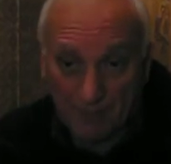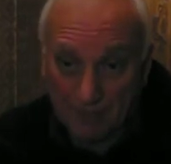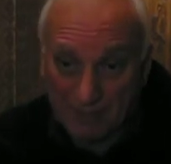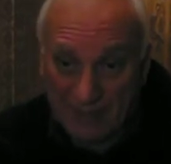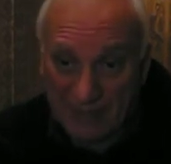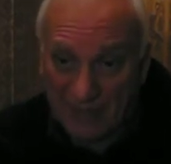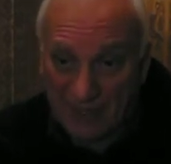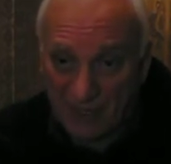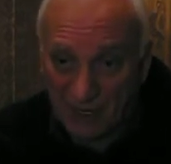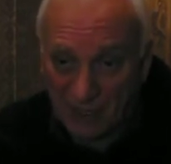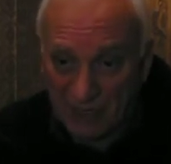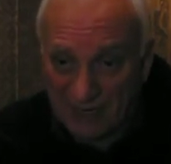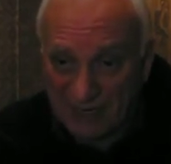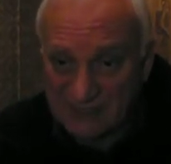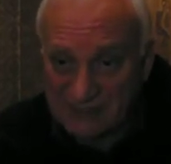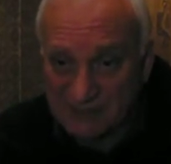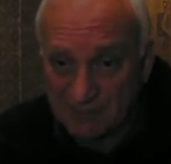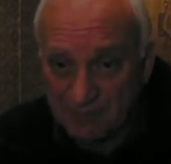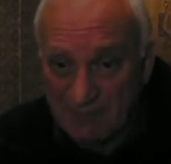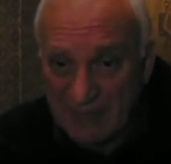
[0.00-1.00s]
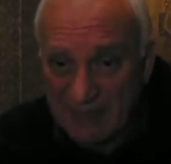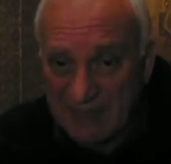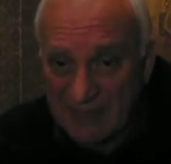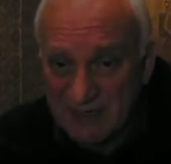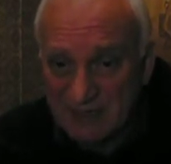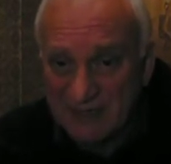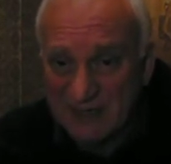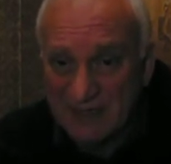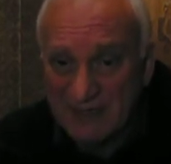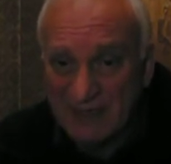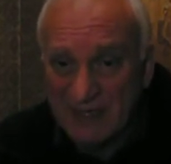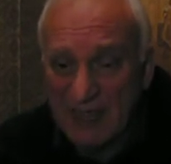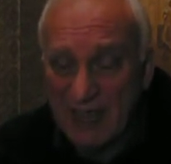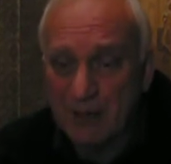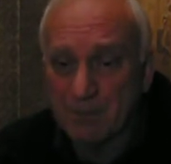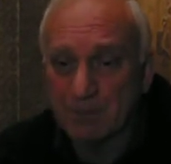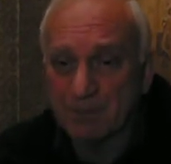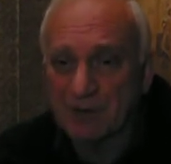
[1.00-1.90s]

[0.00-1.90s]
bear has made a